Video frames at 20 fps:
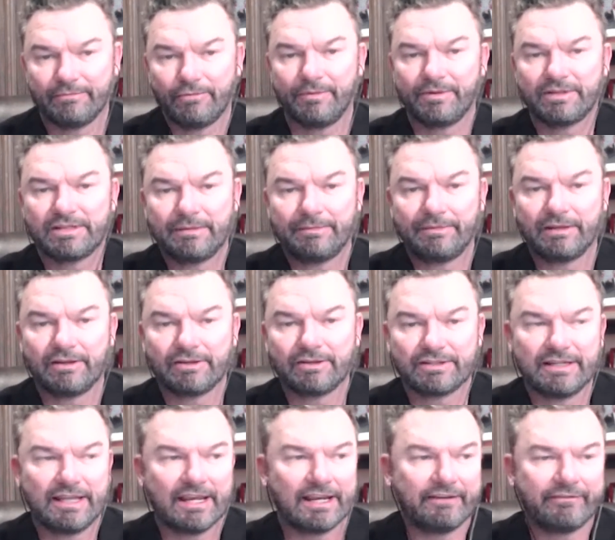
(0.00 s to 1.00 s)
The moment something
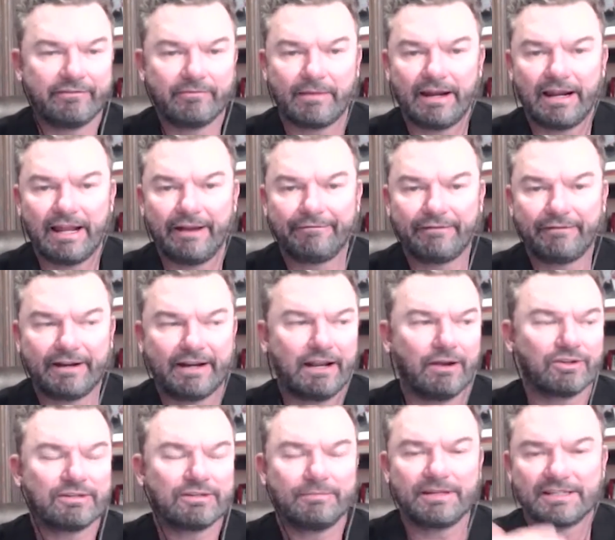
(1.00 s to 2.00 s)
goes negative in my life right now,
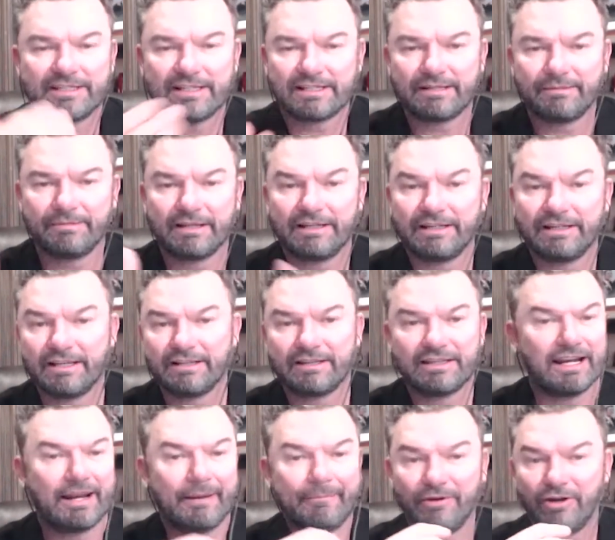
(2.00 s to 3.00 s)
or somebody says something that
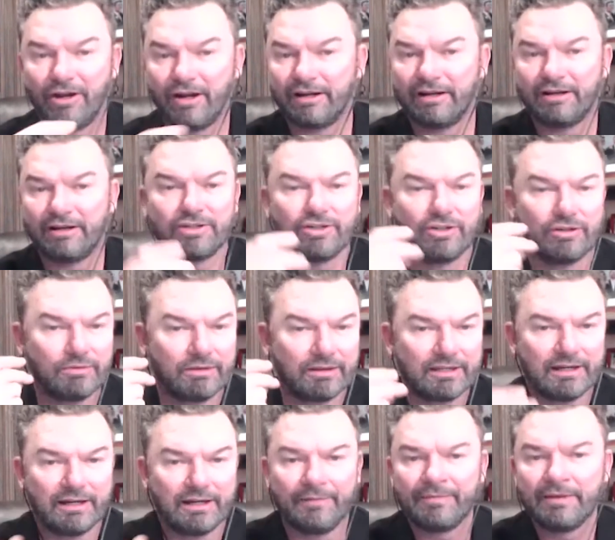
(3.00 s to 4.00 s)
I'm not in tune with
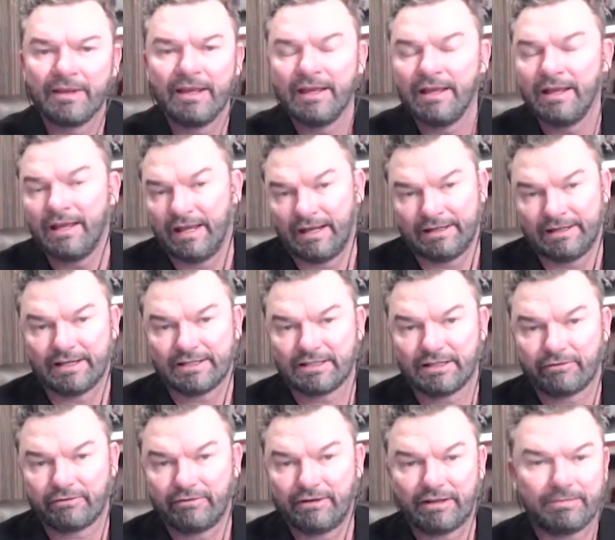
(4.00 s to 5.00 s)
and that doesn't
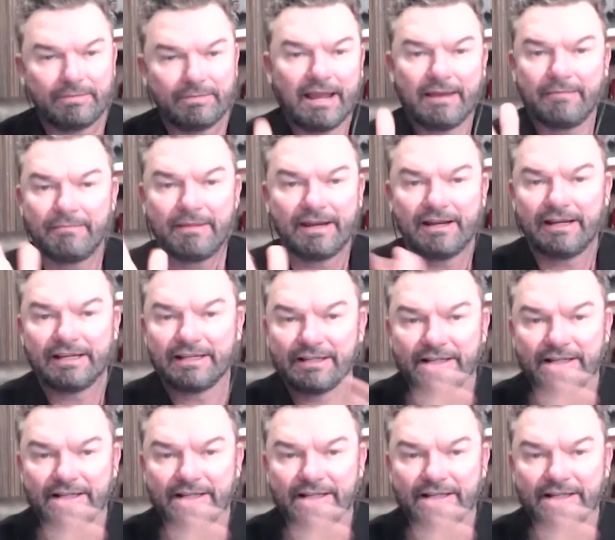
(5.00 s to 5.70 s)
agree with me, I immediately